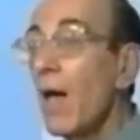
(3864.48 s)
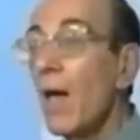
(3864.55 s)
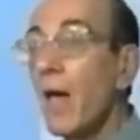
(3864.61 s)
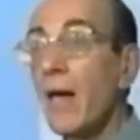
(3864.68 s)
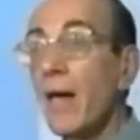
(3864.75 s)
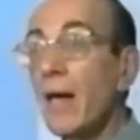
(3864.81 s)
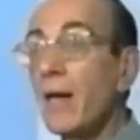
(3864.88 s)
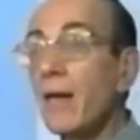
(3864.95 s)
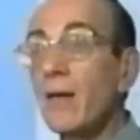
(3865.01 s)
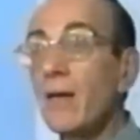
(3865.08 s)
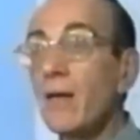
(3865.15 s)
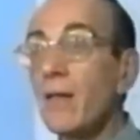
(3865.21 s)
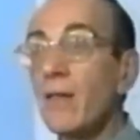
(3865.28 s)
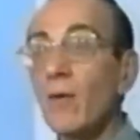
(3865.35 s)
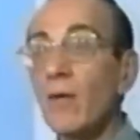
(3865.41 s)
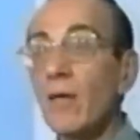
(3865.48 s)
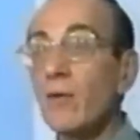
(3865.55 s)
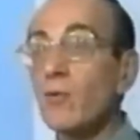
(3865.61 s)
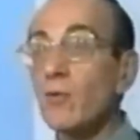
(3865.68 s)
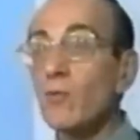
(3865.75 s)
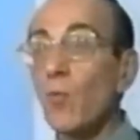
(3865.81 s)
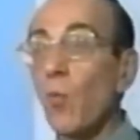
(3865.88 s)
He, the,
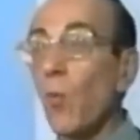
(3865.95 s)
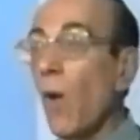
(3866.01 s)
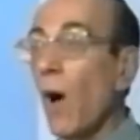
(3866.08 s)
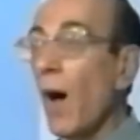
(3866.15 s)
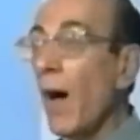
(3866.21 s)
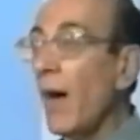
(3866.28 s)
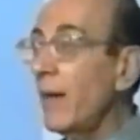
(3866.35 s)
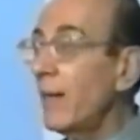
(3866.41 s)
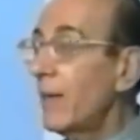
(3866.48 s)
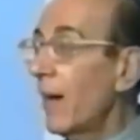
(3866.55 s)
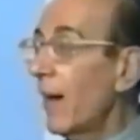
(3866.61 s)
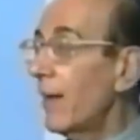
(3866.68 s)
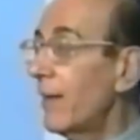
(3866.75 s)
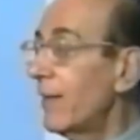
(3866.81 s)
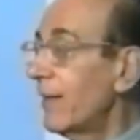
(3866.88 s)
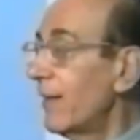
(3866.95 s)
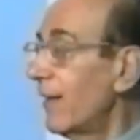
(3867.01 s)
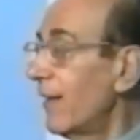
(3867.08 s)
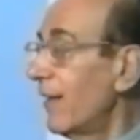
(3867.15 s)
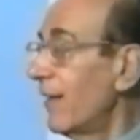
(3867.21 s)
he just wide-eyed in,